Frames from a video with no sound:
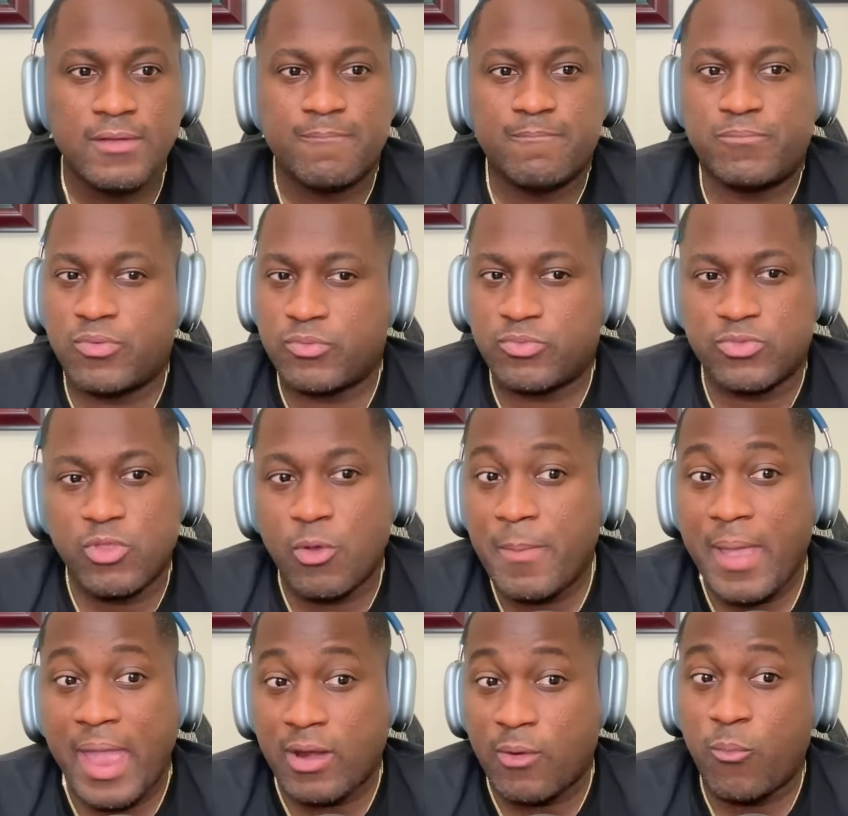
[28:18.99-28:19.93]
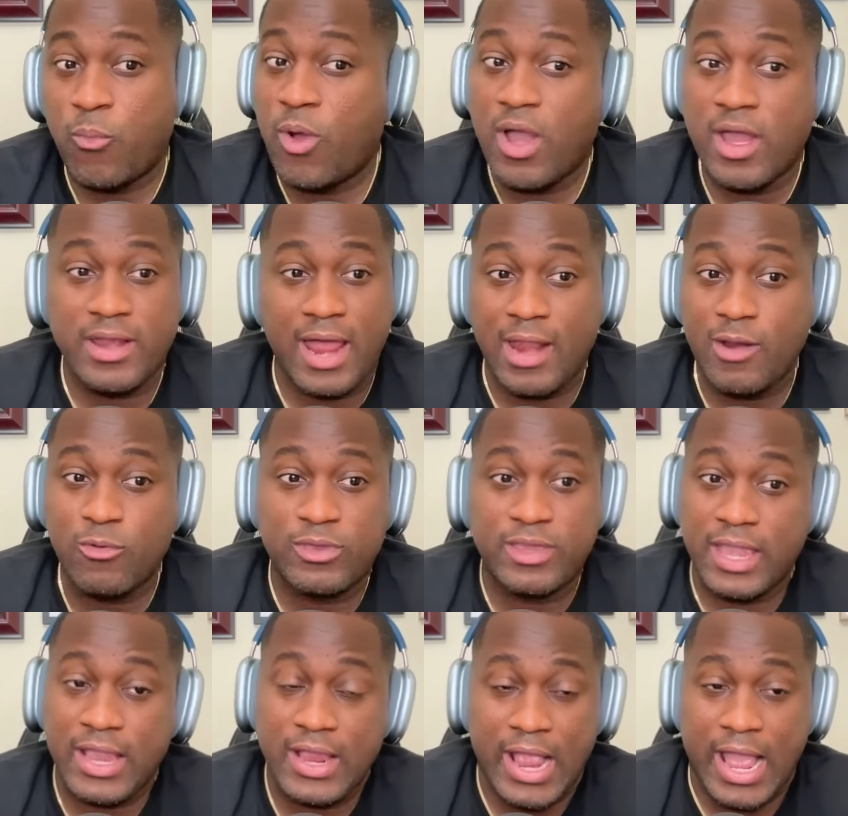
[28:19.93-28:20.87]
Mm-hmm. no matter what, I don't
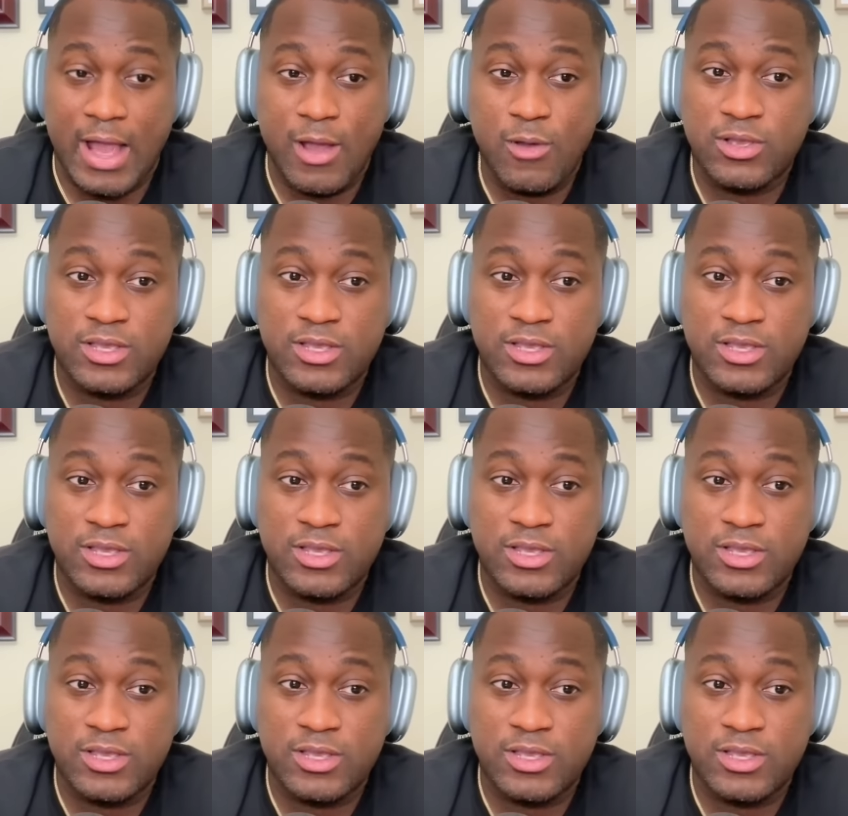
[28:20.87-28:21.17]
care how